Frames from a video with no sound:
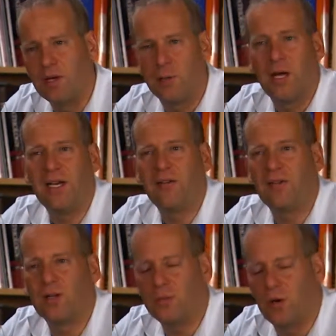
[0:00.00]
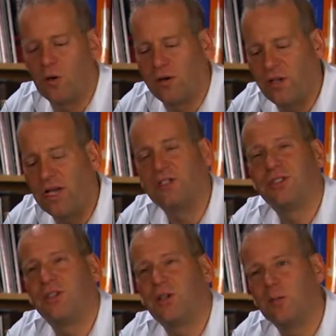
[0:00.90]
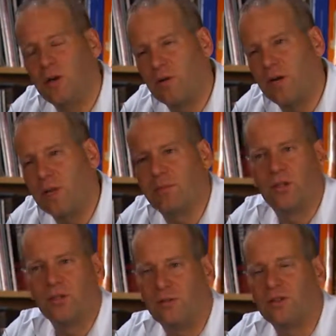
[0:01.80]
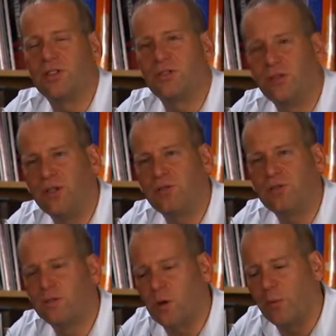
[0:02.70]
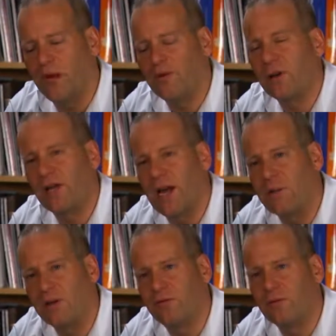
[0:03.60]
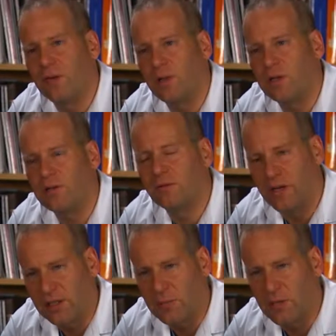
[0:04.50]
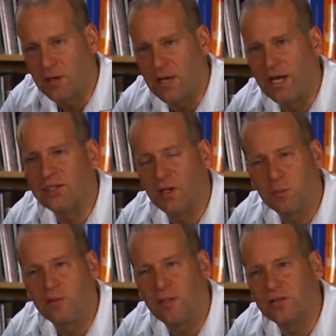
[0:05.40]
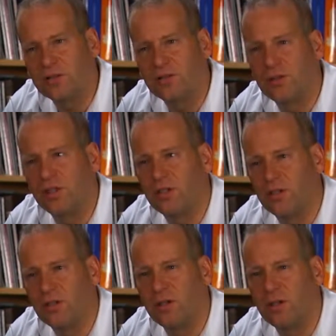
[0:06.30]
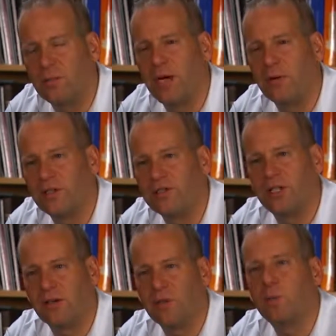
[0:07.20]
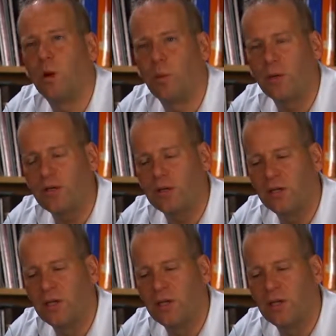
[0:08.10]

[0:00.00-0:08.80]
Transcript: Many of them are in the engineering program at University of Houston, where we have a collaborative agreement. In fact, I'm an adjunct professor in their bioengineering department.